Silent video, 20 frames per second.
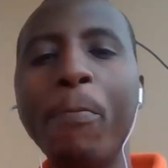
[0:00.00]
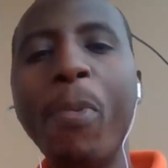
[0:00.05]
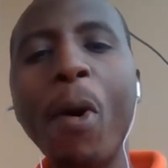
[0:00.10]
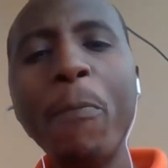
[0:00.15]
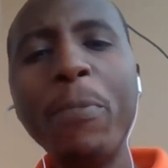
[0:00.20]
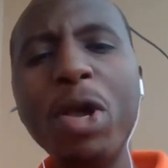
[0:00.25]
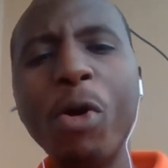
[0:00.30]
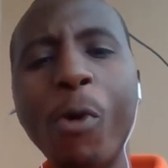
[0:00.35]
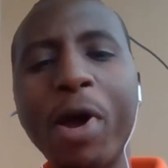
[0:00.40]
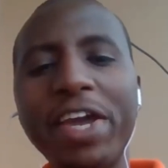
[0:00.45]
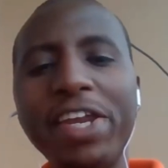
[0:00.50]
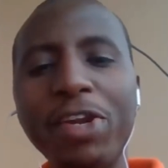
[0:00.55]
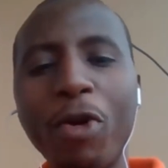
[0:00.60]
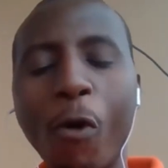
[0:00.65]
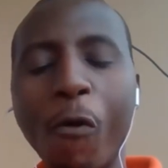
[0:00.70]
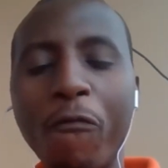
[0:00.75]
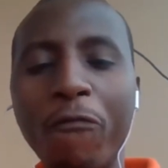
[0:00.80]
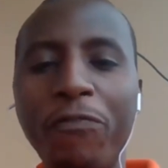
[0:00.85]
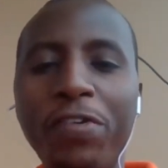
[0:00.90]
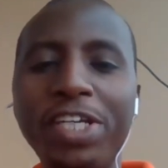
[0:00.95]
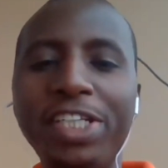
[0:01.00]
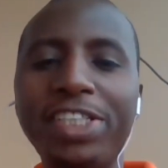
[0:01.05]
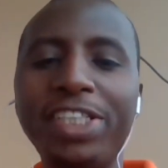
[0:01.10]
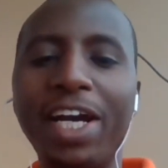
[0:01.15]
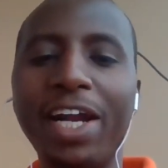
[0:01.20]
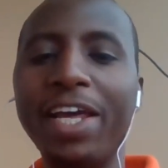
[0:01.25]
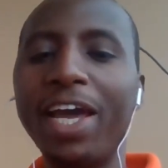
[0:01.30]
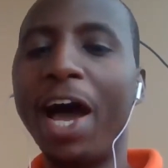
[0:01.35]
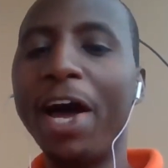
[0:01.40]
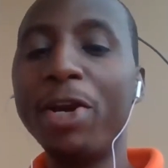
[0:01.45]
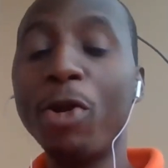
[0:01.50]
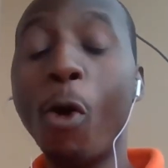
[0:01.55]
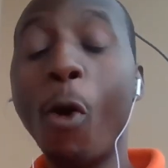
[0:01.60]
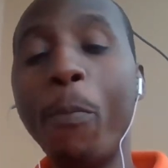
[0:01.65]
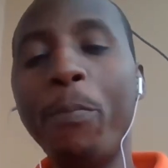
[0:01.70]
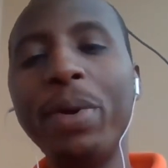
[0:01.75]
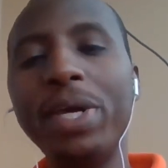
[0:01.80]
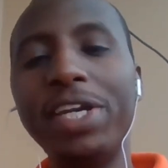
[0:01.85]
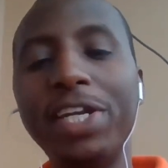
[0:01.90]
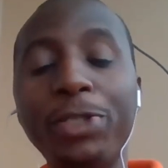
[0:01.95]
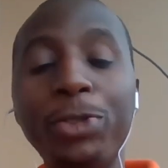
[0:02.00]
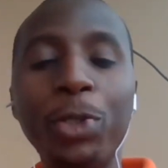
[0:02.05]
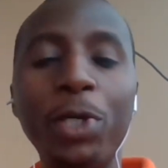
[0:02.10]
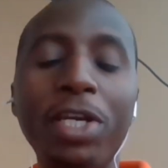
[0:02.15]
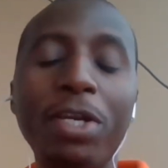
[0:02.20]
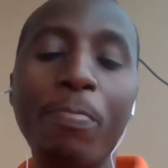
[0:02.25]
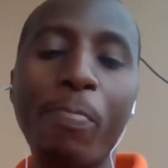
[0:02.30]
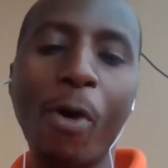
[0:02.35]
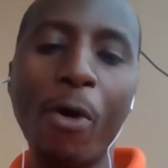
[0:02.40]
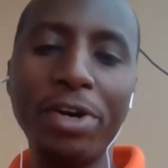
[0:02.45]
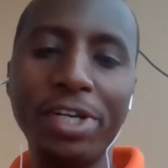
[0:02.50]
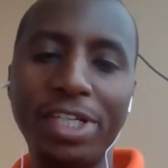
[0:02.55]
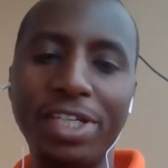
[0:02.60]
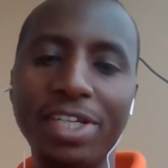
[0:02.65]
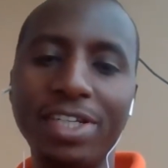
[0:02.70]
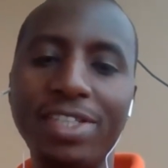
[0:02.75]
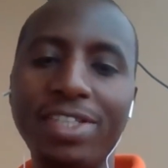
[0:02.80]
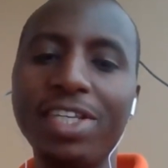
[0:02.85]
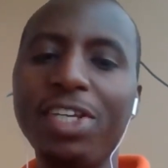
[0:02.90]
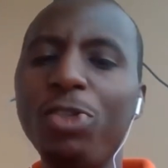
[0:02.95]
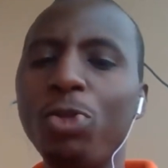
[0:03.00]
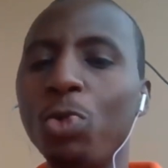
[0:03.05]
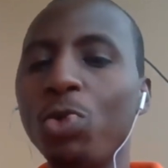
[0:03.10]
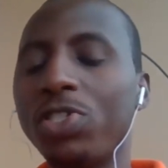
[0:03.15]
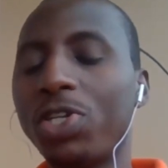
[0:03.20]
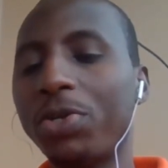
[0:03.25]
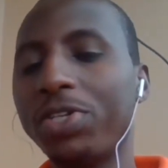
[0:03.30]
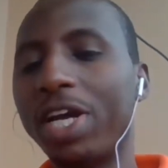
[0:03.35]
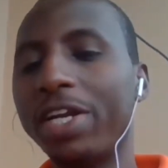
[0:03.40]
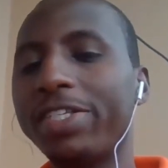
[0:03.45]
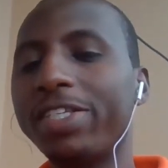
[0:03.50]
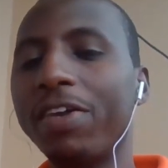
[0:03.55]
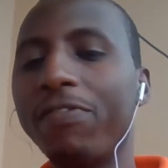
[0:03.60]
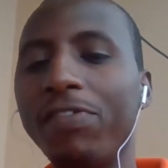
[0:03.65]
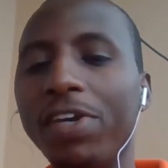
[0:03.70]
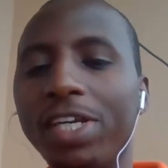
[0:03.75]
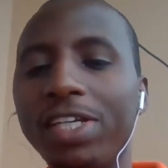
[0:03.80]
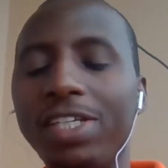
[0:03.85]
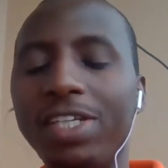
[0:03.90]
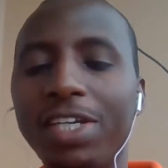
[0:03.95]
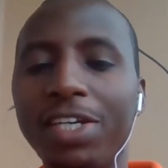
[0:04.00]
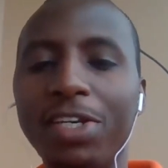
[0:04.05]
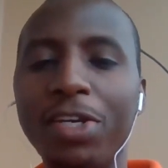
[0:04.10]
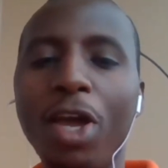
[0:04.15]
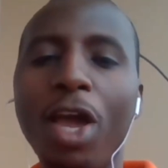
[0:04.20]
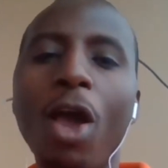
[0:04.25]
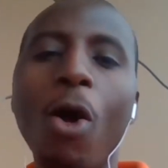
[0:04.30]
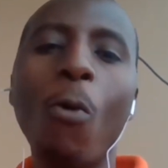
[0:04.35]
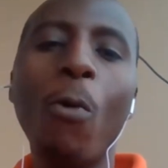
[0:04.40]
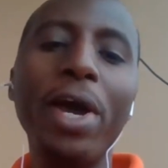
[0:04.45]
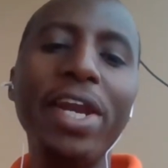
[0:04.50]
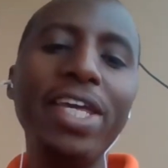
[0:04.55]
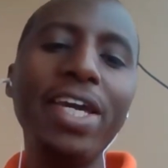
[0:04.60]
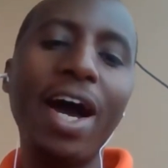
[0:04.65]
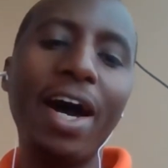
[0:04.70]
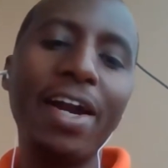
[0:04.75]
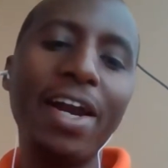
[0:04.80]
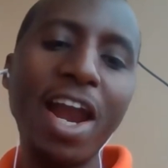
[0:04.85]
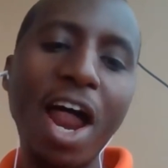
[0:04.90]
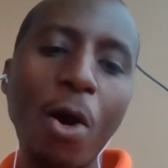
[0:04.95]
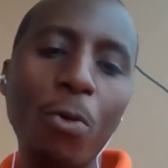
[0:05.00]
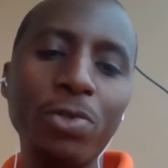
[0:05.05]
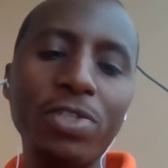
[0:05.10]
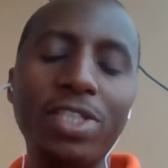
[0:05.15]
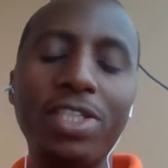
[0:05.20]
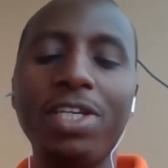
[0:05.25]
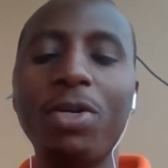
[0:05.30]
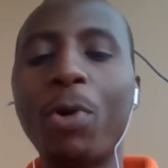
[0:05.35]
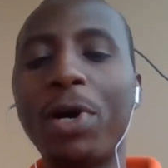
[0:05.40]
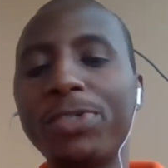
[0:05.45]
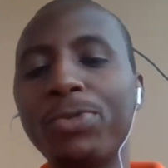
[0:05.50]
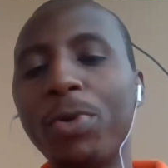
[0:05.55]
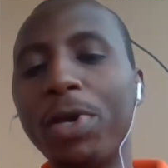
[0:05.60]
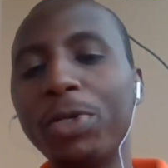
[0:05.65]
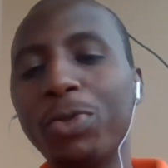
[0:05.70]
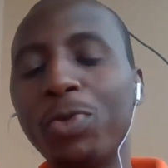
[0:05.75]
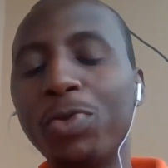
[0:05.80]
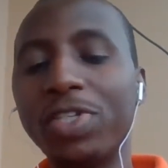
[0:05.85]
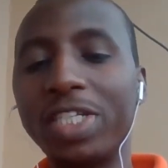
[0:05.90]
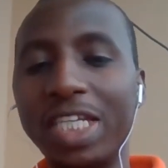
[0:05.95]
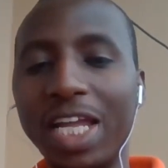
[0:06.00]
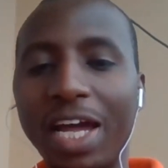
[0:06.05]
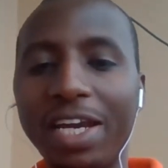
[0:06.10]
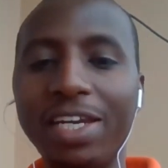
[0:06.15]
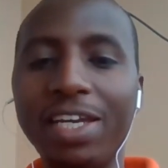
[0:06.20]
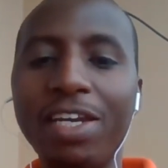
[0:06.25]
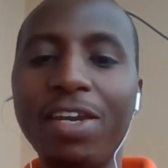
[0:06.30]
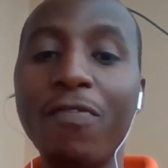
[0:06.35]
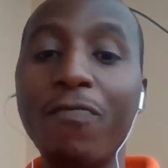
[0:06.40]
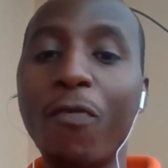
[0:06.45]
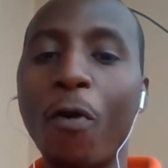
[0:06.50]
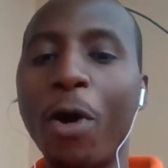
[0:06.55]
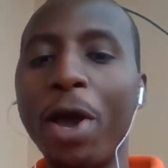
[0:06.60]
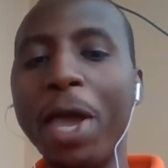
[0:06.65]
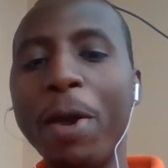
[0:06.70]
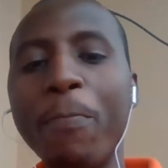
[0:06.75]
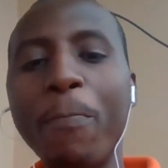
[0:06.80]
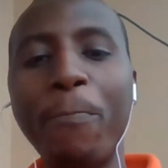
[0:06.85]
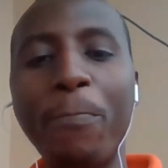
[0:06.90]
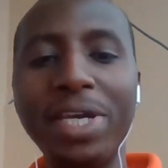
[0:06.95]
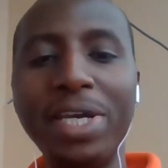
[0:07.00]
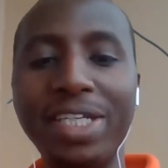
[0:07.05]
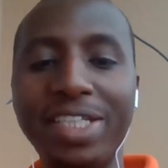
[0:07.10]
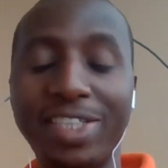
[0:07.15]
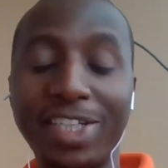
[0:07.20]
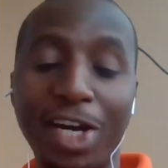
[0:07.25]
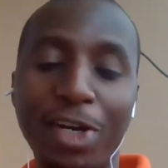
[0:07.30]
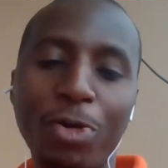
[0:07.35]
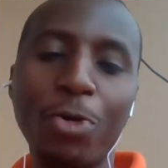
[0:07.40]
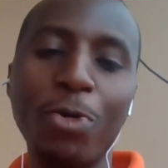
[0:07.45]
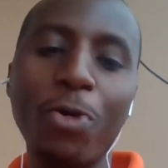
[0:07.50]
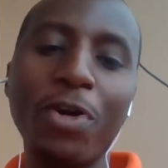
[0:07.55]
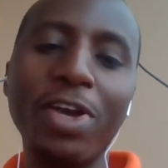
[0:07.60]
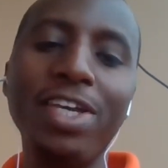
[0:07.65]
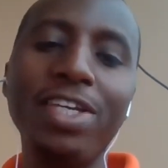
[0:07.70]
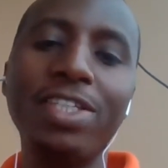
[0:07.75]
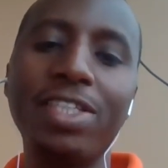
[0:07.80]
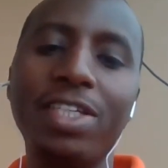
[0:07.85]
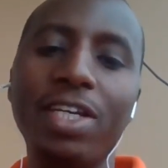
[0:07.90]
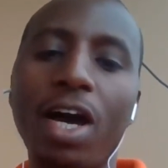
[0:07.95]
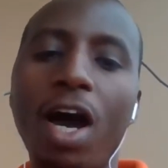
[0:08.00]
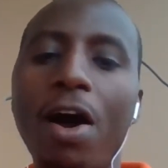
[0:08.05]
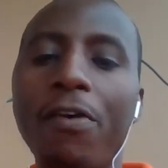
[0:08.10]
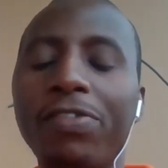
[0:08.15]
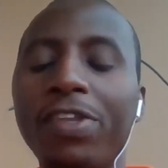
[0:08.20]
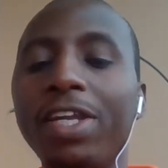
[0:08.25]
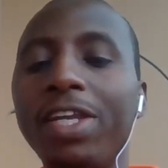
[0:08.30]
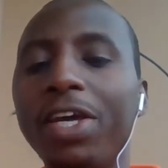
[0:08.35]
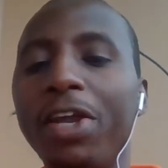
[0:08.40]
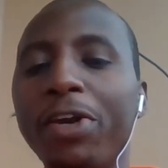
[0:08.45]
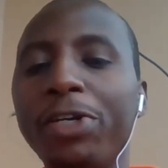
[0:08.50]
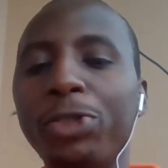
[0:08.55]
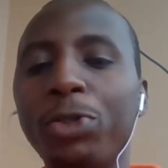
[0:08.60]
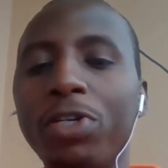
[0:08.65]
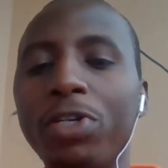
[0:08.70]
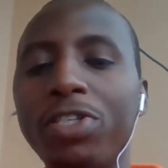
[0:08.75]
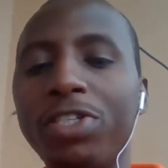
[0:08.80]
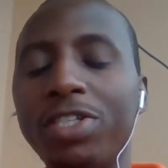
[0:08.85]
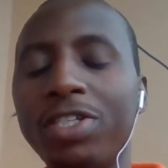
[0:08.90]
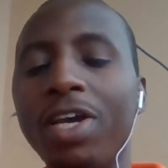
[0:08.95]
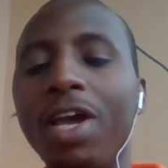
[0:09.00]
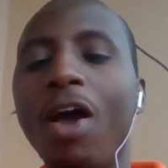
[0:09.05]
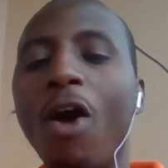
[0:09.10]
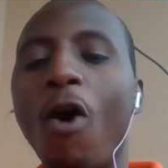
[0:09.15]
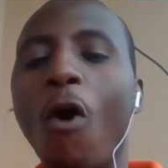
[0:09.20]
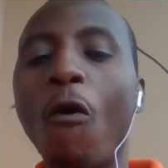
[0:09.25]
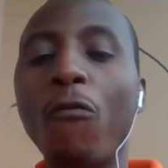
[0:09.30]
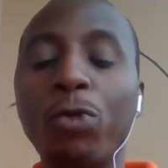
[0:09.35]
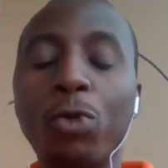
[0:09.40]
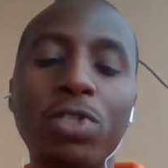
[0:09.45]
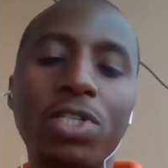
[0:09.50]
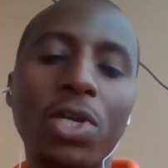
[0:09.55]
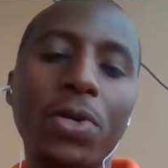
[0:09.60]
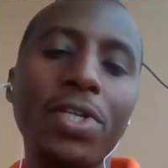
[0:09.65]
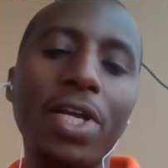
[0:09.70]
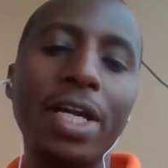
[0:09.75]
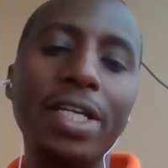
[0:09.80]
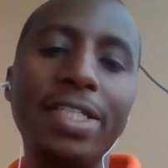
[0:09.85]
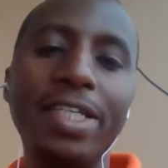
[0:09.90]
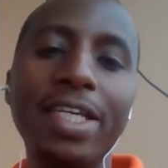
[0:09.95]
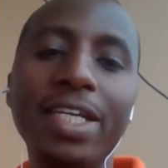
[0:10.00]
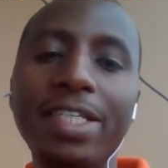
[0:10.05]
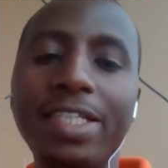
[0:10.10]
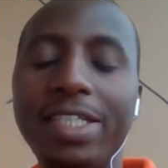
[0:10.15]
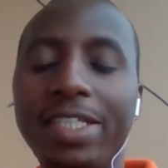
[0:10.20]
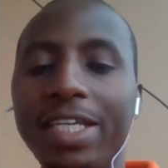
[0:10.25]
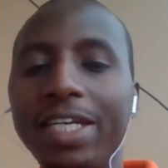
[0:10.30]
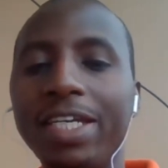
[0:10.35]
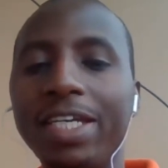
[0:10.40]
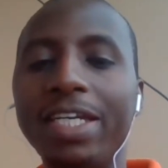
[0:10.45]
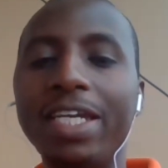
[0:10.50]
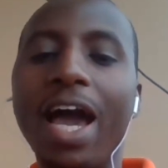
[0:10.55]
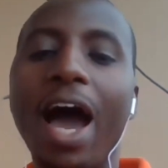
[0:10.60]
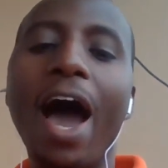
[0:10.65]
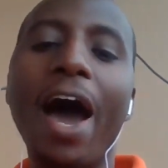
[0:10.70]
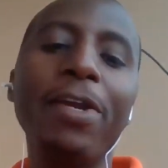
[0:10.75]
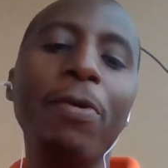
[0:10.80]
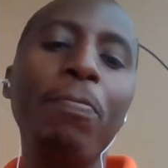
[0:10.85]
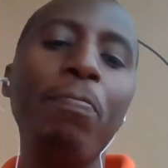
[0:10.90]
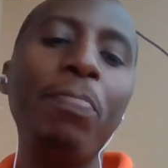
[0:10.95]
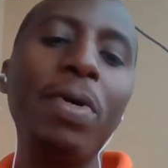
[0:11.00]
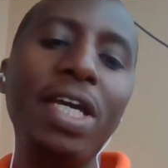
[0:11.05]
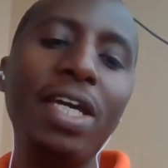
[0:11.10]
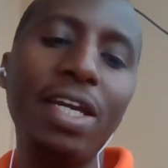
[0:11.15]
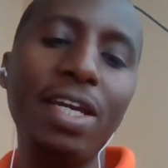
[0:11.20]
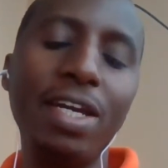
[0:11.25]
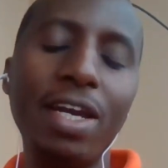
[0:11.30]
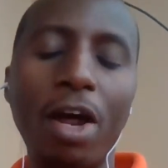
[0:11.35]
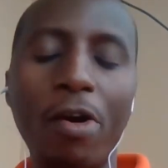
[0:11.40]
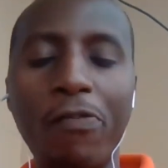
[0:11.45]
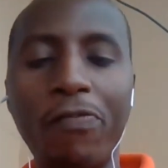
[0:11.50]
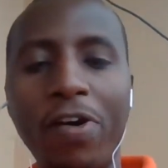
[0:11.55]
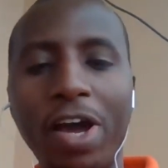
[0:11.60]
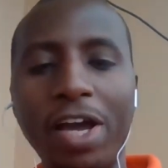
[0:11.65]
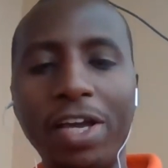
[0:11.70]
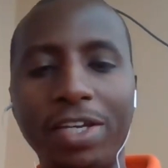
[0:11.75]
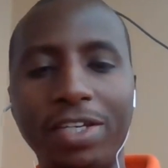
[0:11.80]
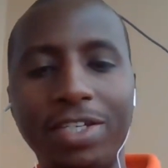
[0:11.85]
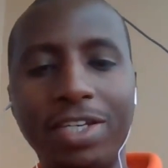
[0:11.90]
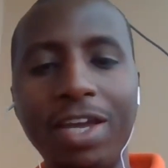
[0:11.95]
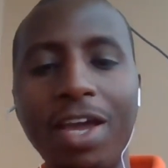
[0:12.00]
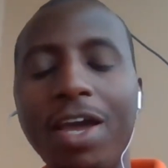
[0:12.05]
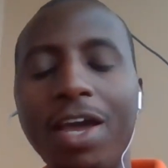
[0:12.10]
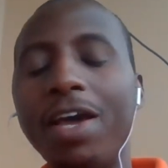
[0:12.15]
Bobi Wine officially and openly joined politics in 2017 when he announced he was going to stand in for MP Chadon East after the elections of 2016 had been nullified.